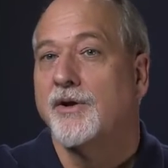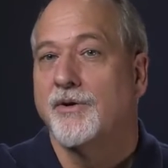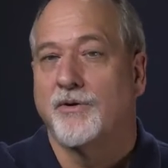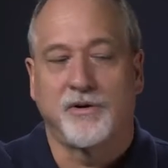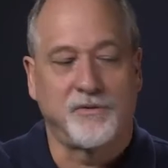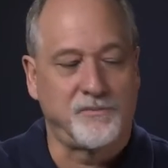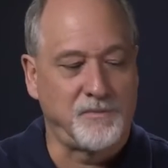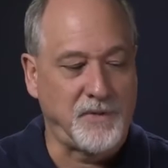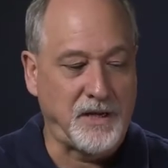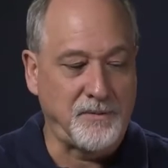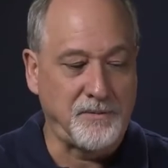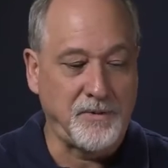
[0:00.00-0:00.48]

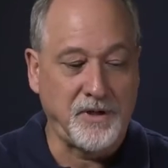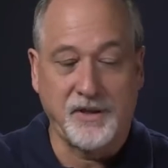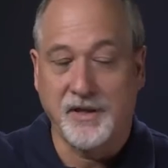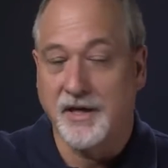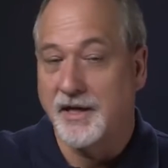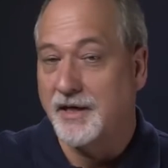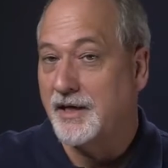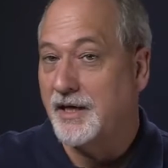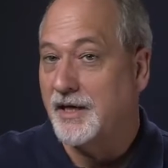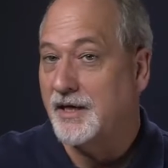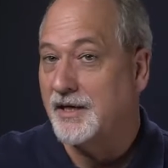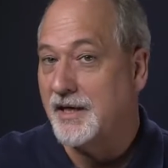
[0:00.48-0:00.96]
or maybe
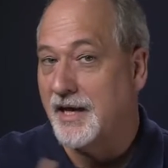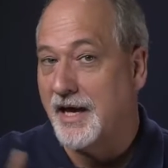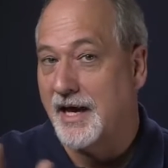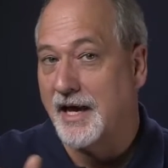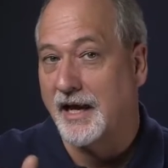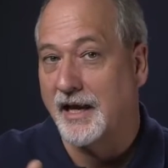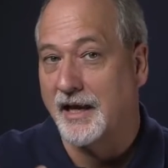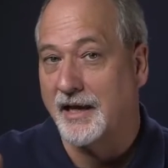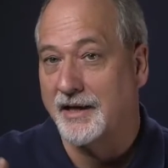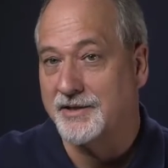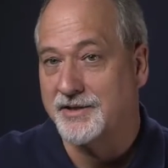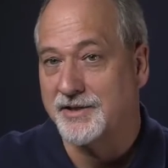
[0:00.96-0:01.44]
they need to
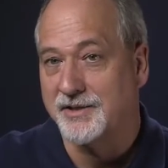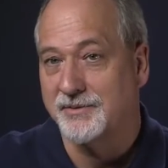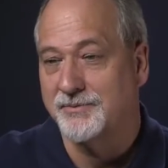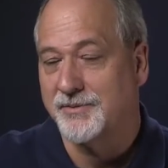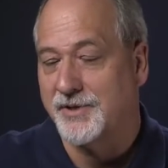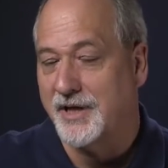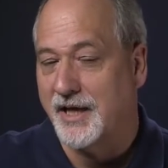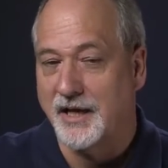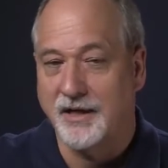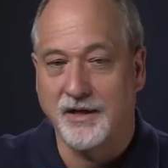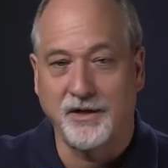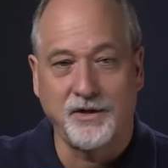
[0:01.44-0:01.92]
analyze
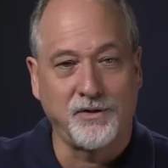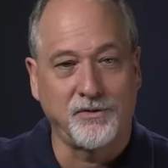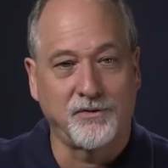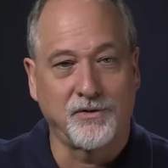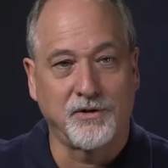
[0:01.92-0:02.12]
some data,